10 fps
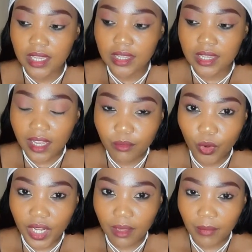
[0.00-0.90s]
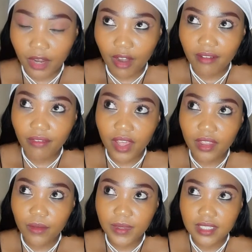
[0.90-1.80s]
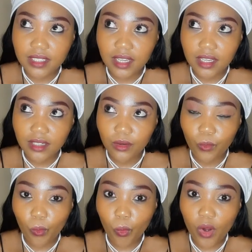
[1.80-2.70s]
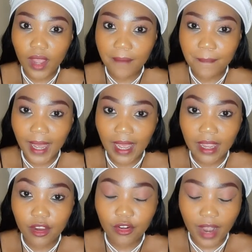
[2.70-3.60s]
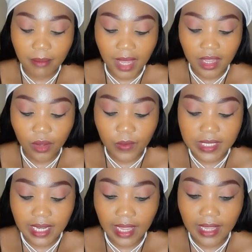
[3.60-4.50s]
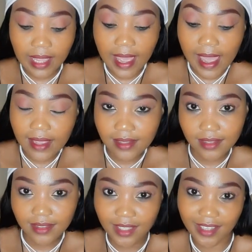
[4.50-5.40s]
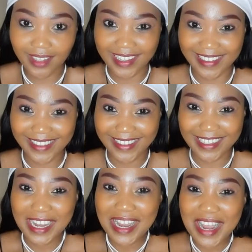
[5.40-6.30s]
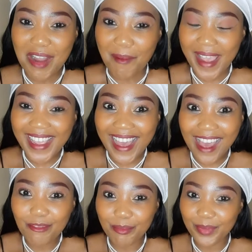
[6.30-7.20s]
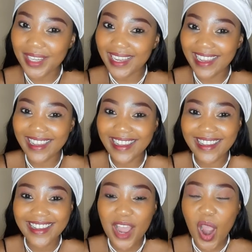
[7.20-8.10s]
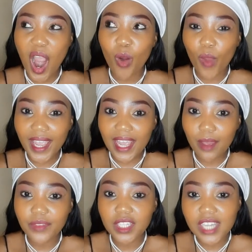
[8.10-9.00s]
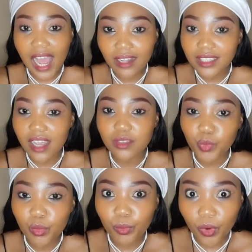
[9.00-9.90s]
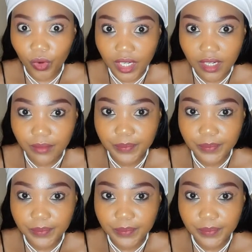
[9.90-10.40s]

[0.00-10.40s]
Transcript: That morning, my grandfather woke up my grandmother and was like, "Hey, wake up, wake up, the child has been born."